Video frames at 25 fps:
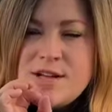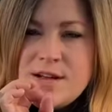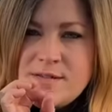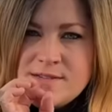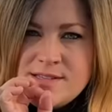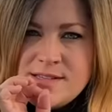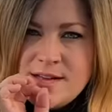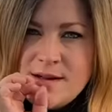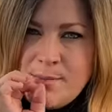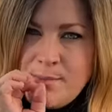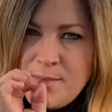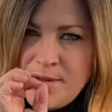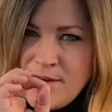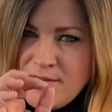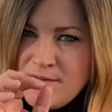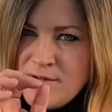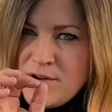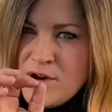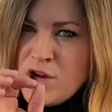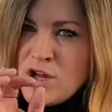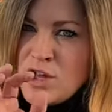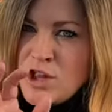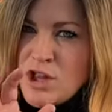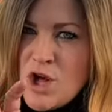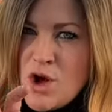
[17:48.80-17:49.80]
gives it a bit of a
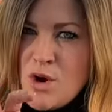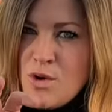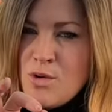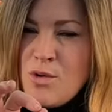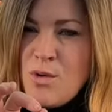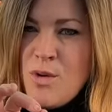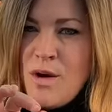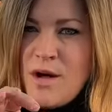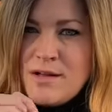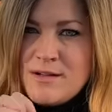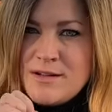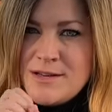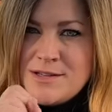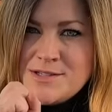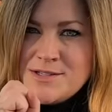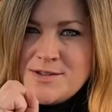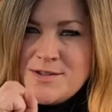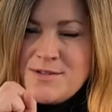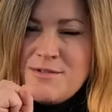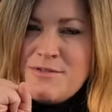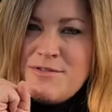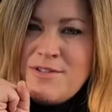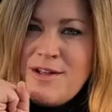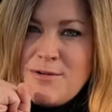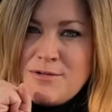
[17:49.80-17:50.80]
glow quality, so
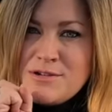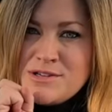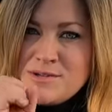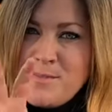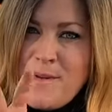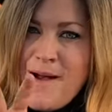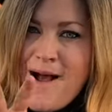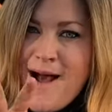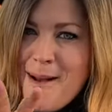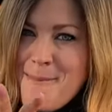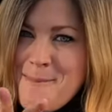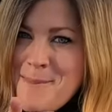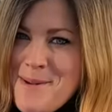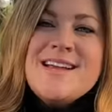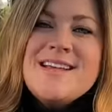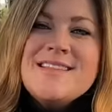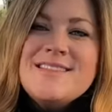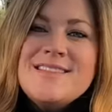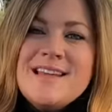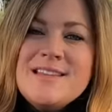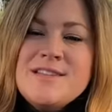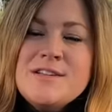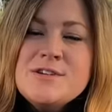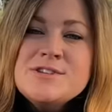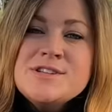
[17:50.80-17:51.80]
the flowers pop.
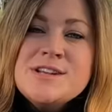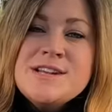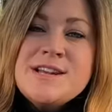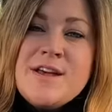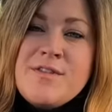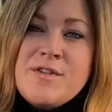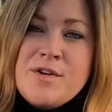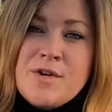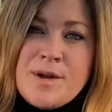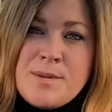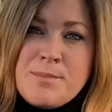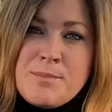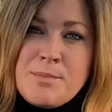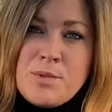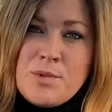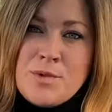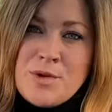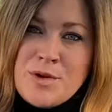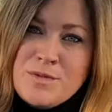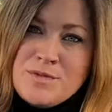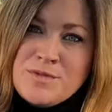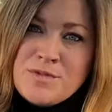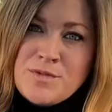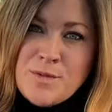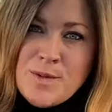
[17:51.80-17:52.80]
Then there's another
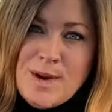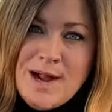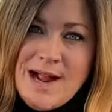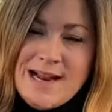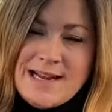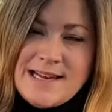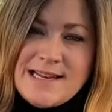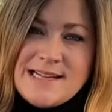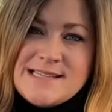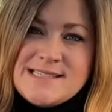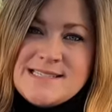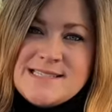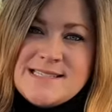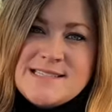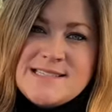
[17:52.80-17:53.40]
improved variety. It's the